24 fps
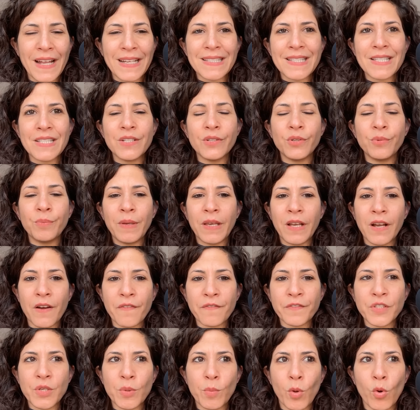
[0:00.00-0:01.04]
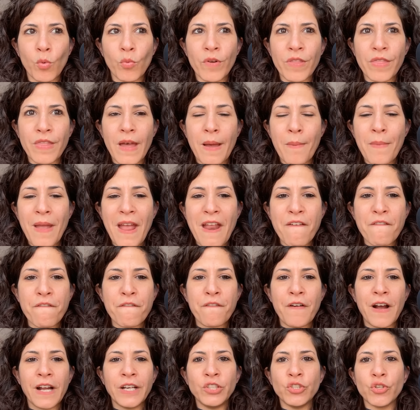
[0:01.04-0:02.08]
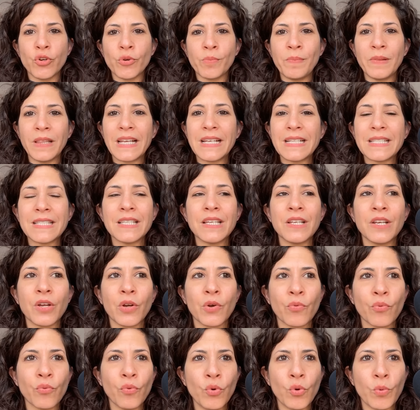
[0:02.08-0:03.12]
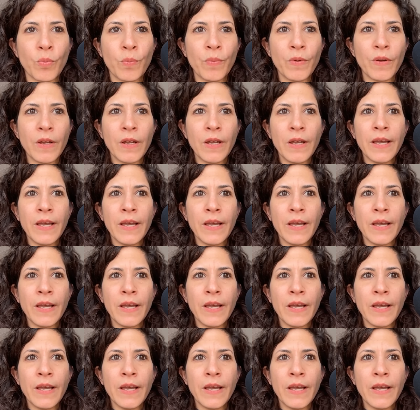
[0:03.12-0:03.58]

and still be comfortable with them and find your place in a group